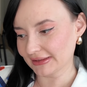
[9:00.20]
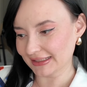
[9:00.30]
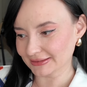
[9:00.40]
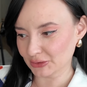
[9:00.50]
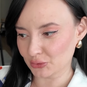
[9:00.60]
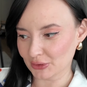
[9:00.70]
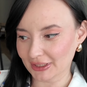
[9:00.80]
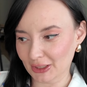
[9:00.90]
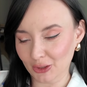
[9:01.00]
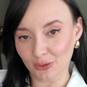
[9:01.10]
it doesn't
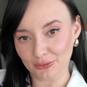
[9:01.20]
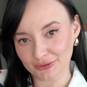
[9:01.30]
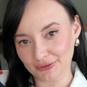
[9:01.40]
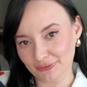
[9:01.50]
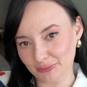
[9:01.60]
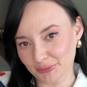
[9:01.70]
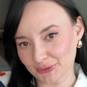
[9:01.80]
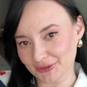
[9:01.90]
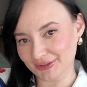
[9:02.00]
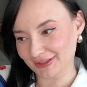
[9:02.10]
really close if you
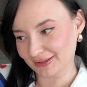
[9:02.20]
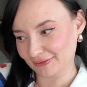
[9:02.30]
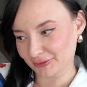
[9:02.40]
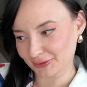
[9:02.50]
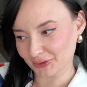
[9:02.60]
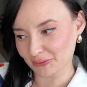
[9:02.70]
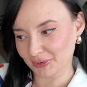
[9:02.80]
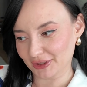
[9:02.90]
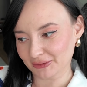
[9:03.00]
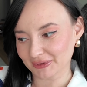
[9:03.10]
put it in the front
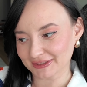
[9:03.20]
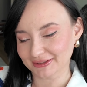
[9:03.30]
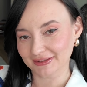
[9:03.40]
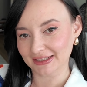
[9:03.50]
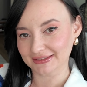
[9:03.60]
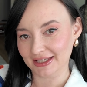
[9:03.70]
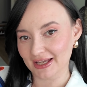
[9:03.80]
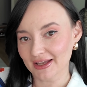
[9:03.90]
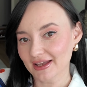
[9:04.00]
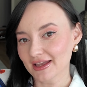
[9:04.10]
compartment, so that's
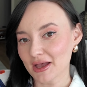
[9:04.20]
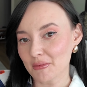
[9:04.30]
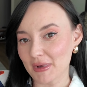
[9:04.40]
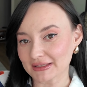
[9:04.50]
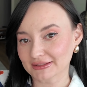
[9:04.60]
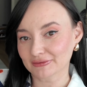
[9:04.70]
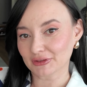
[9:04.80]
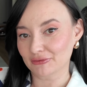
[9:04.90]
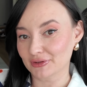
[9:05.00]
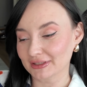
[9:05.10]
a massive
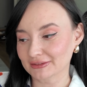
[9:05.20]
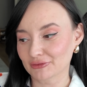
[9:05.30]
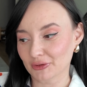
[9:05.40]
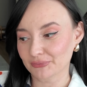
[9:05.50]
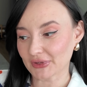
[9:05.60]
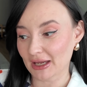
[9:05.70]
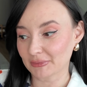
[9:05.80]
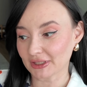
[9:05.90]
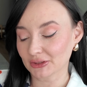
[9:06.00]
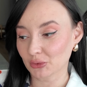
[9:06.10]
difference from
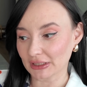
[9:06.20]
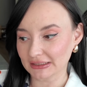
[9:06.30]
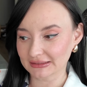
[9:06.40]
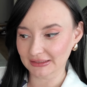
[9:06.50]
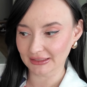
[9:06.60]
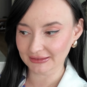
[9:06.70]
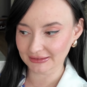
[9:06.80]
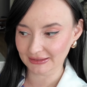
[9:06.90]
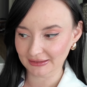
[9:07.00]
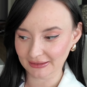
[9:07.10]
Tabby
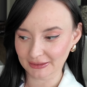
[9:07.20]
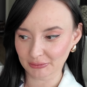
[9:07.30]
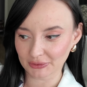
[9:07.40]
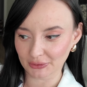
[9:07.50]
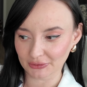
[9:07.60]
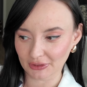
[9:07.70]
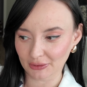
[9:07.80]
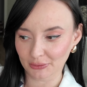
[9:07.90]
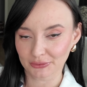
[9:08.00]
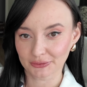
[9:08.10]
26. It will not
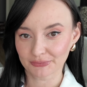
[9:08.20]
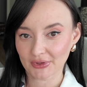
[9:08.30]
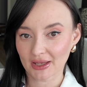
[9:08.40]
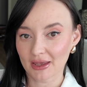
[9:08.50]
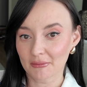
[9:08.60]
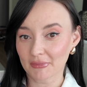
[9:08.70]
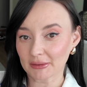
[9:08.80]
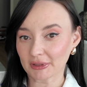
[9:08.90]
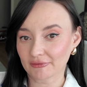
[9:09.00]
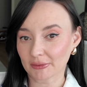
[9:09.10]
close.
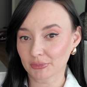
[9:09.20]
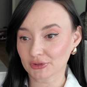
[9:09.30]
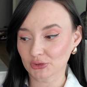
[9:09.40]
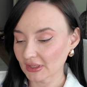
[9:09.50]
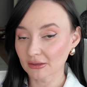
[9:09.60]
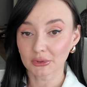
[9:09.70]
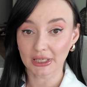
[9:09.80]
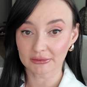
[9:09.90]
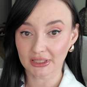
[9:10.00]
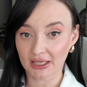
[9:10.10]
Maybe if I put it
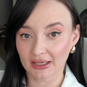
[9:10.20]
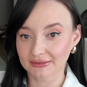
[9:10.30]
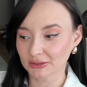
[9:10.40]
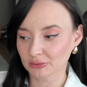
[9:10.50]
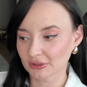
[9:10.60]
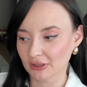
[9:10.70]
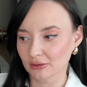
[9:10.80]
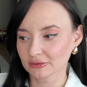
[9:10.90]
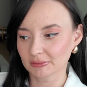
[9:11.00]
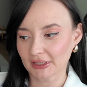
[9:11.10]
without the case, it would
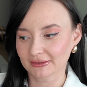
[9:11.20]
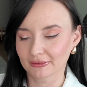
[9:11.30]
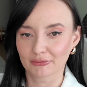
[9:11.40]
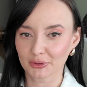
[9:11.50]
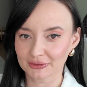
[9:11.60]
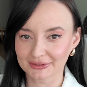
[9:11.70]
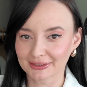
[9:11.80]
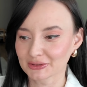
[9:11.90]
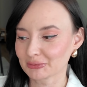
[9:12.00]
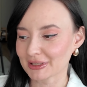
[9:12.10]
close, but of course
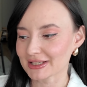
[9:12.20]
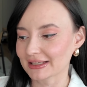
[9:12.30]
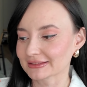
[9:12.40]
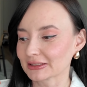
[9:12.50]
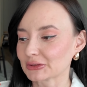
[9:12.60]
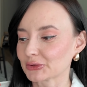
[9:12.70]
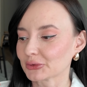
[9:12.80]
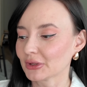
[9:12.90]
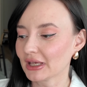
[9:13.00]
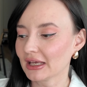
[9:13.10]
it's too much hassle
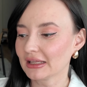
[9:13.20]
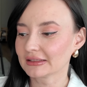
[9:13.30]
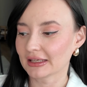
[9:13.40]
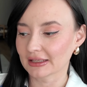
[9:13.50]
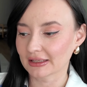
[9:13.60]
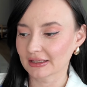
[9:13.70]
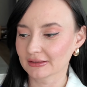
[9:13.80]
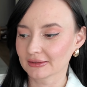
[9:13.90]
to take